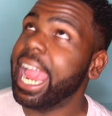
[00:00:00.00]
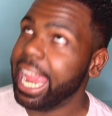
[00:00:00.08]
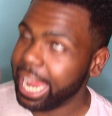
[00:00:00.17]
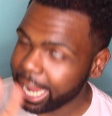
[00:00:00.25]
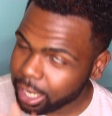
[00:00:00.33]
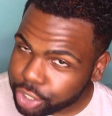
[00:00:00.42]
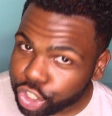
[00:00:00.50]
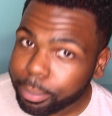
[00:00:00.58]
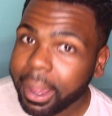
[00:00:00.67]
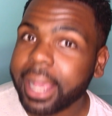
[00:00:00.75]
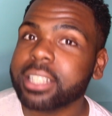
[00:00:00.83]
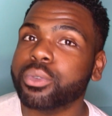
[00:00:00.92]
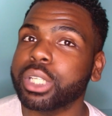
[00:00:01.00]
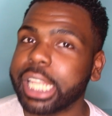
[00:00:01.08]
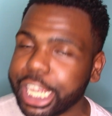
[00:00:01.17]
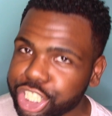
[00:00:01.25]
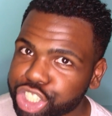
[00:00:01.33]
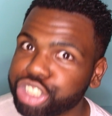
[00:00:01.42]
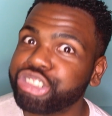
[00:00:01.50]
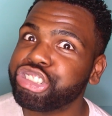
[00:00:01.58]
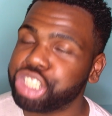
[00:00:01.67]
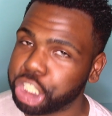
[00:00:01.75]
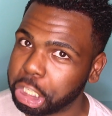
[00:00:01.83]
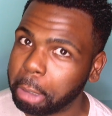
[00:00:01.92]
and your past
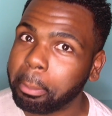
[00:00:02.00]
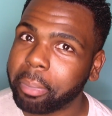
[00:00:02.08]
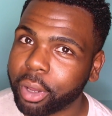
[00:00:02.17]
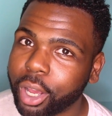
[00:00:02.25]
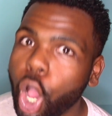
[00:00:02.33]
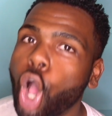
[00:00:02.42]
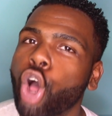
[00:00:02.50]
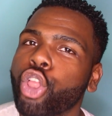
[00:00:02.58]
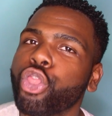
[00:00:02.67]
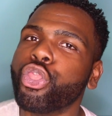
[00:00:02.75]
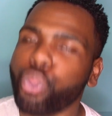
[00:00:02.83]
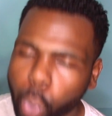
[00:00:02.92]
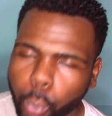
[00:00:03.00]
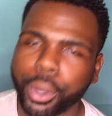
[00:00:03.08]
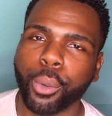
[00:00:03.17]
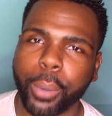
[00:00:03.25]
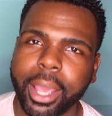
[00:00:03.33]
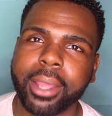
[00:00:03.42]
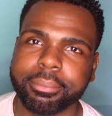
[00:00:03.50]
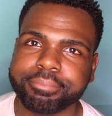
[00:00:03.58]
relationship, throw it away.